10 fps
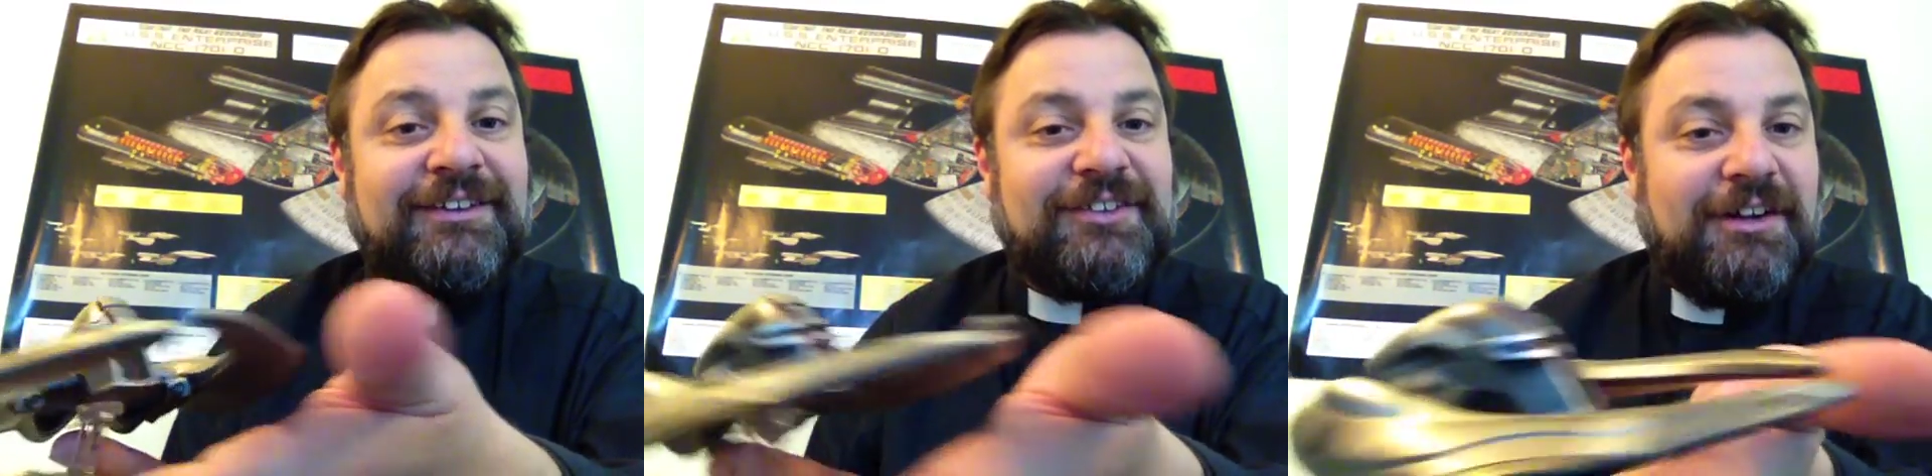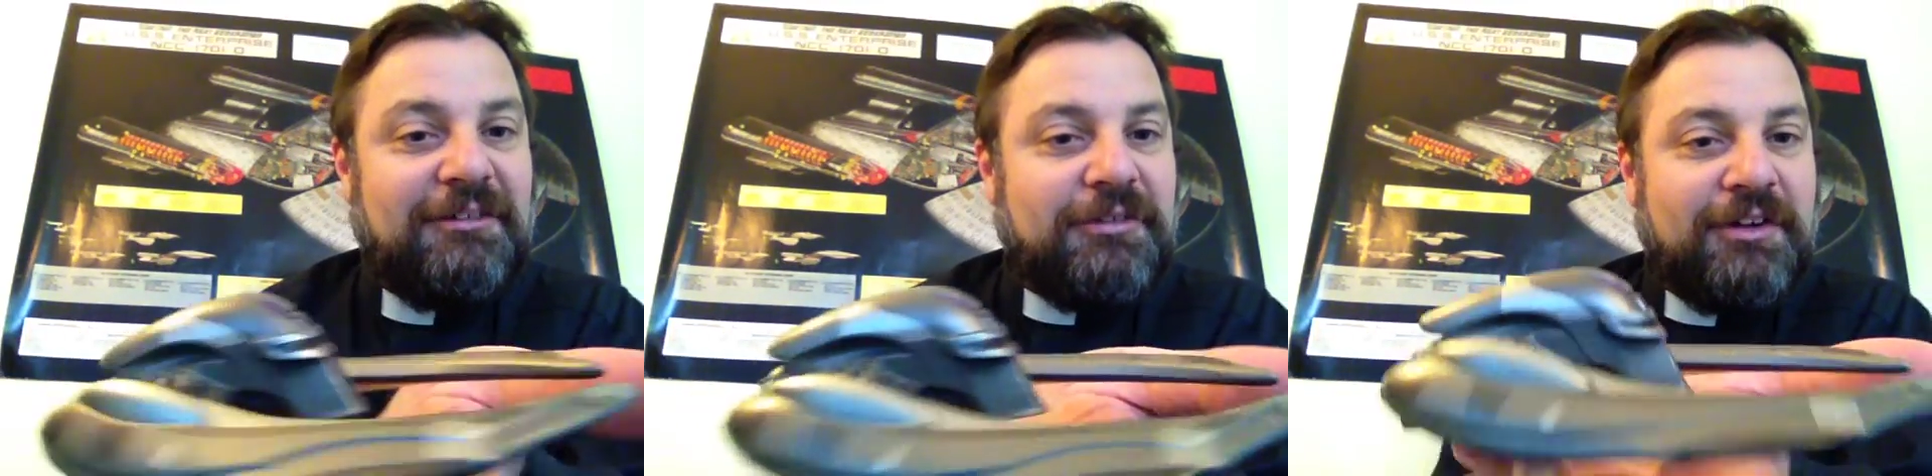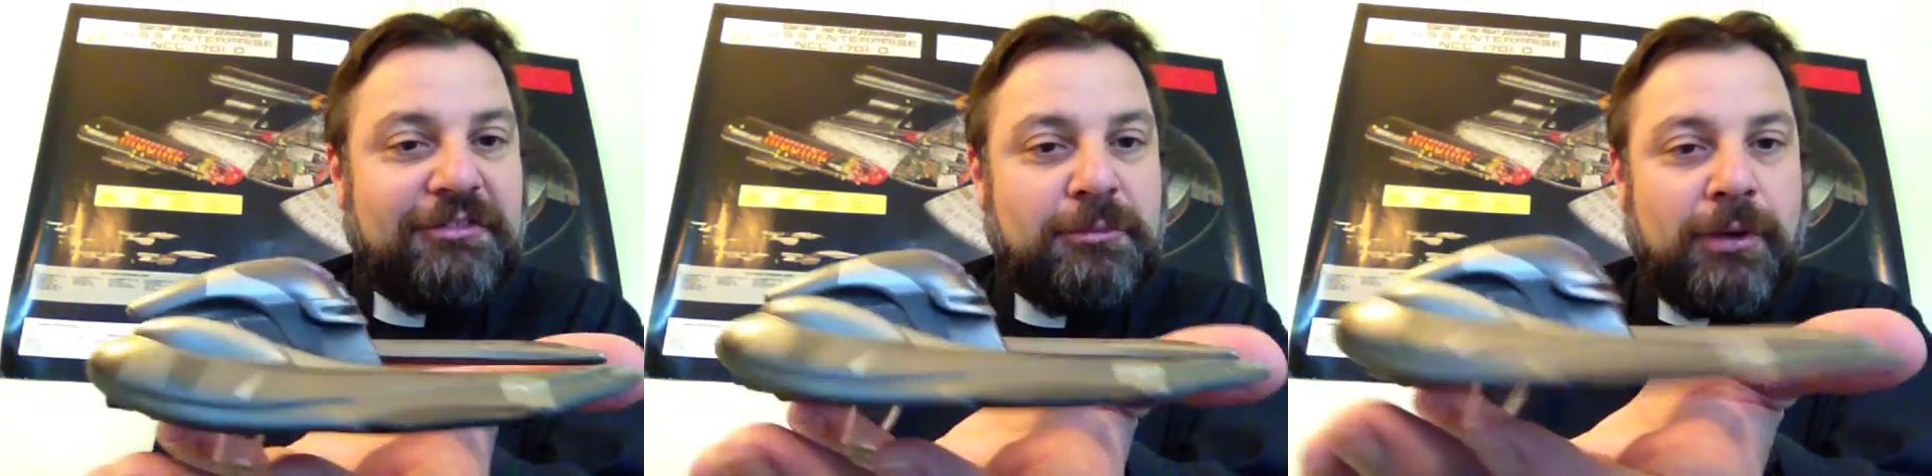So I'm
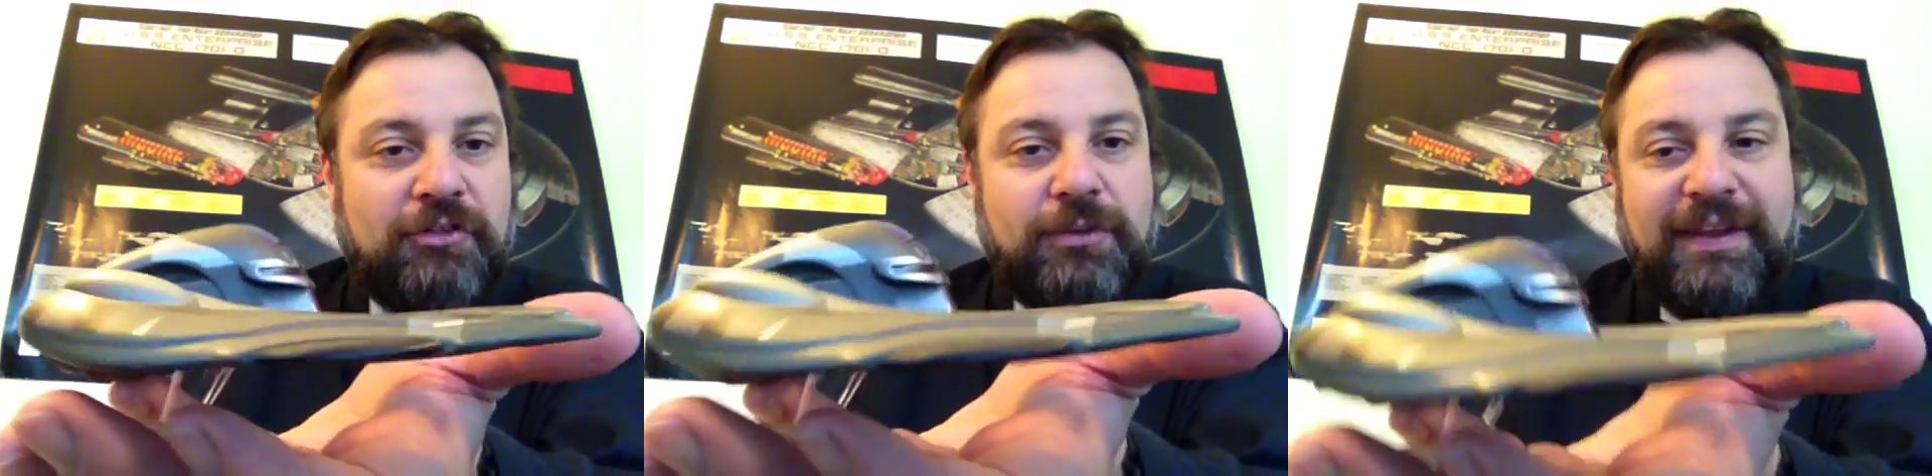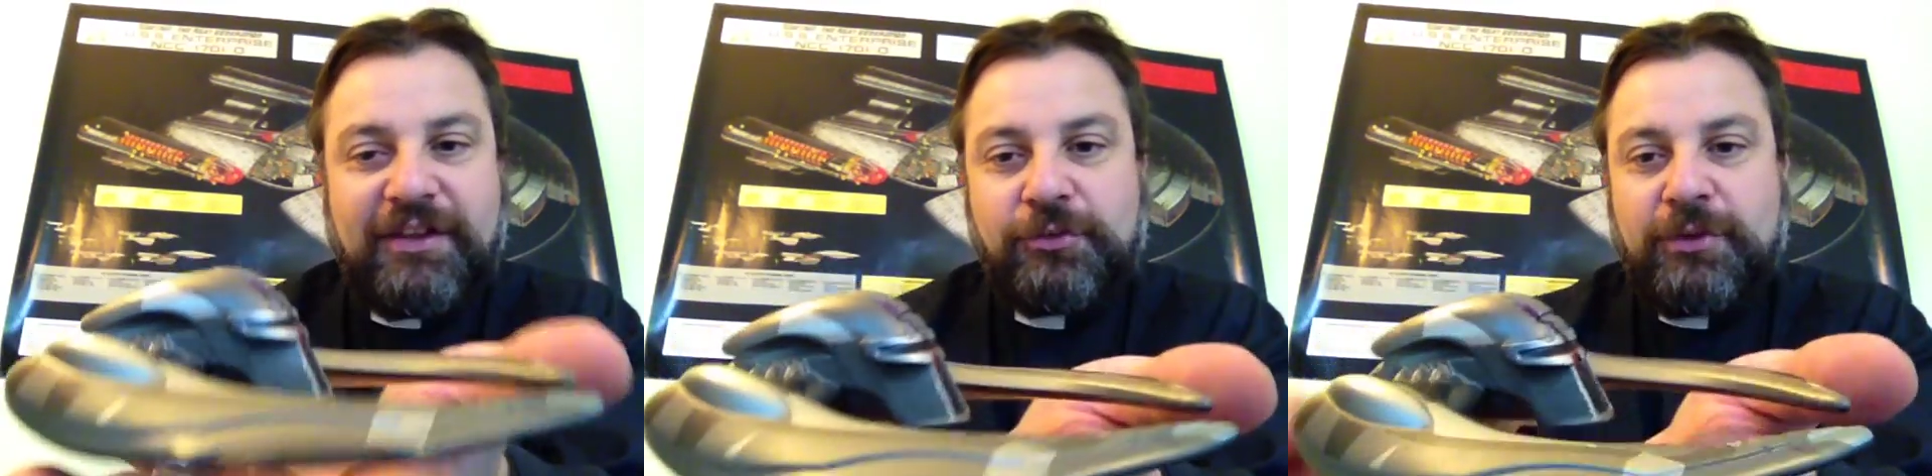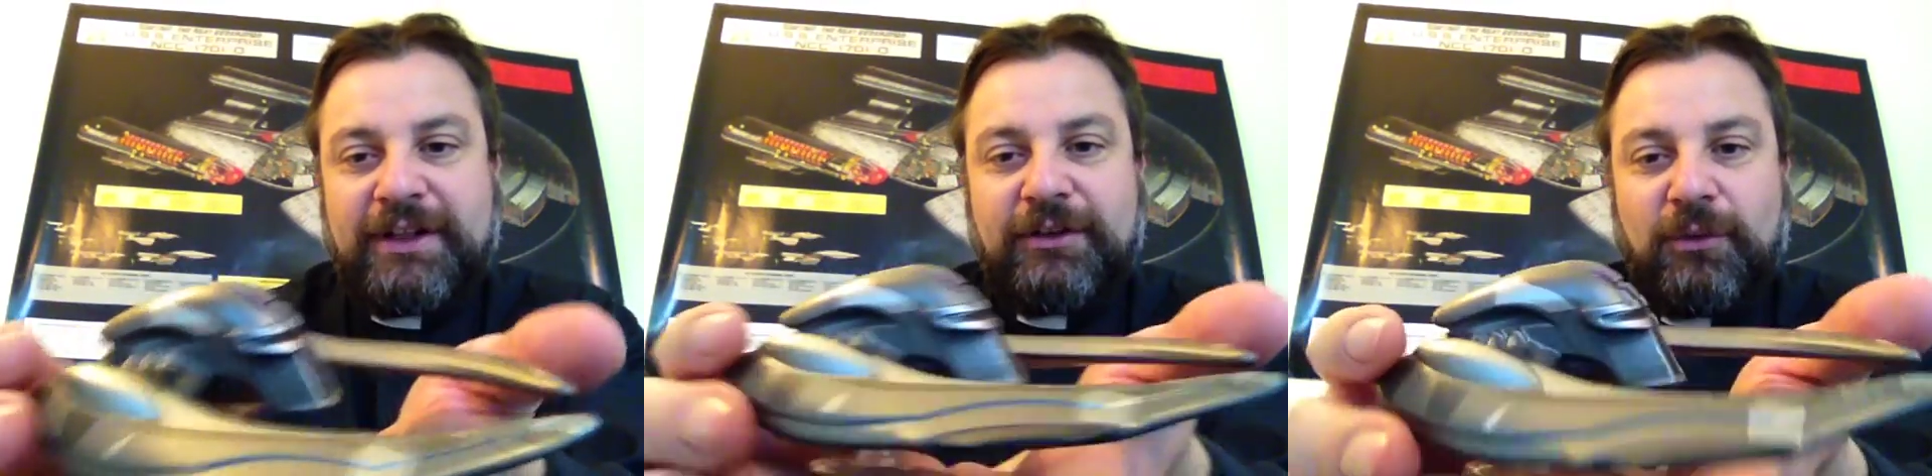rather impressed with that. That was
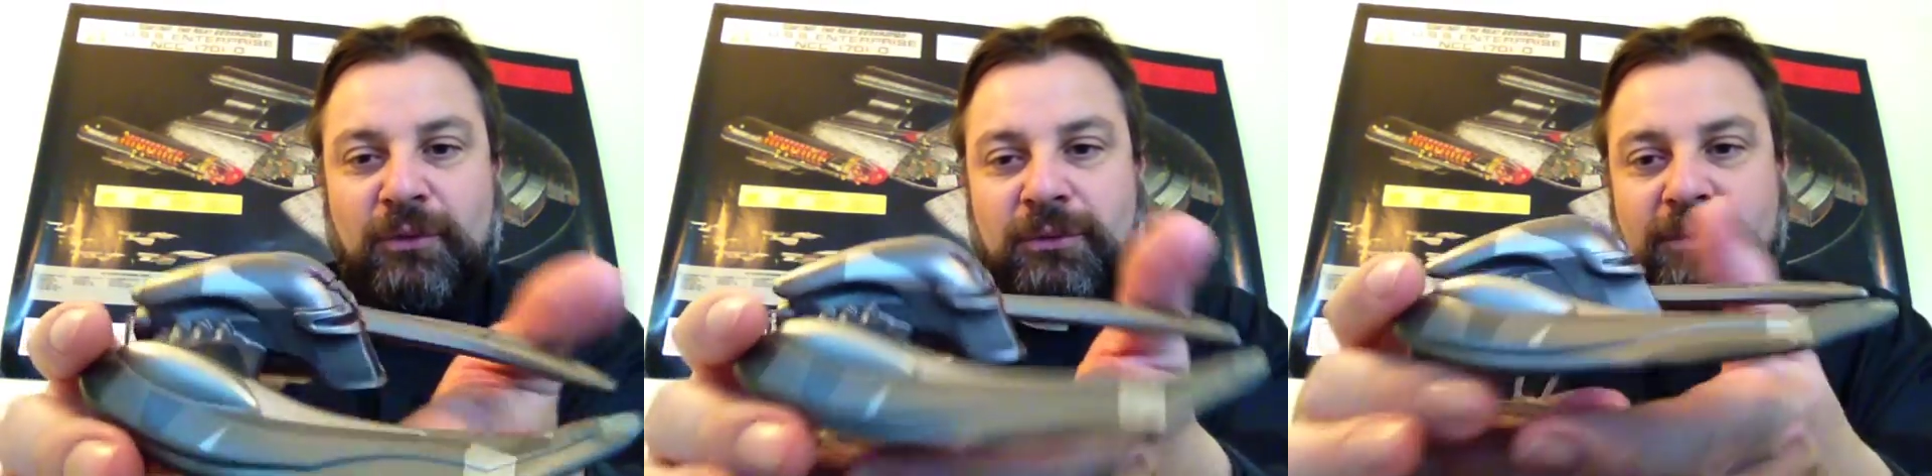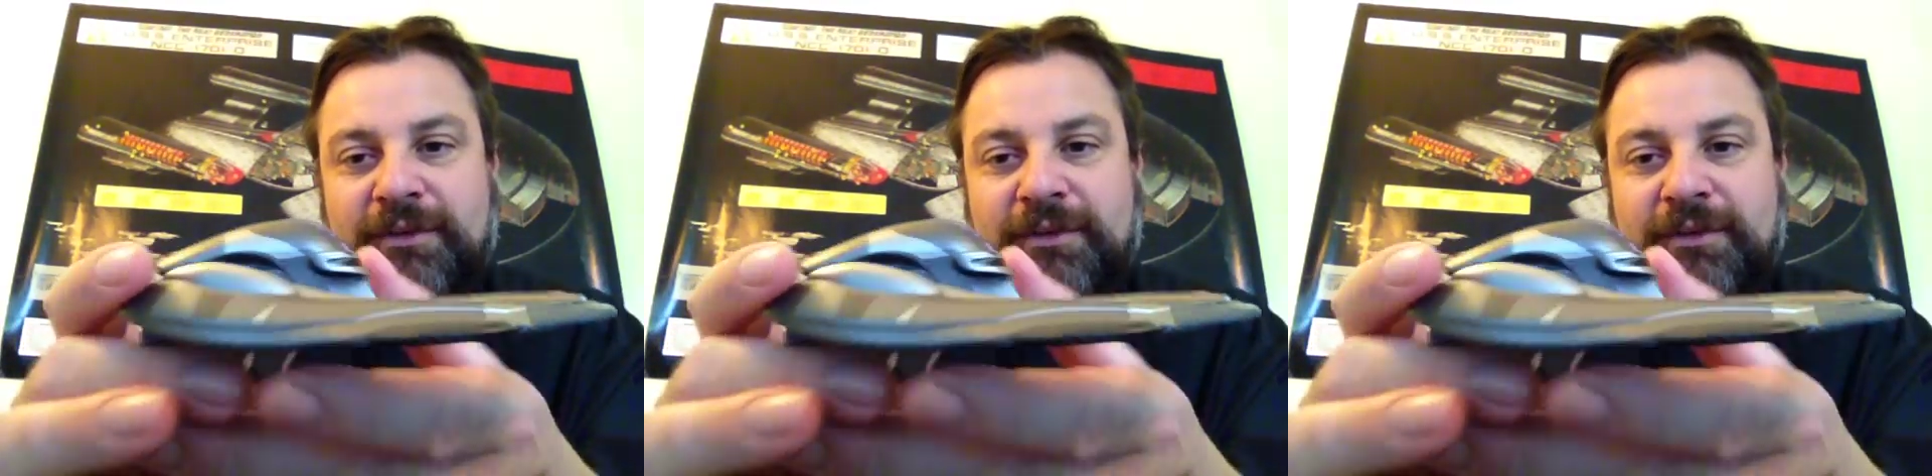really cool.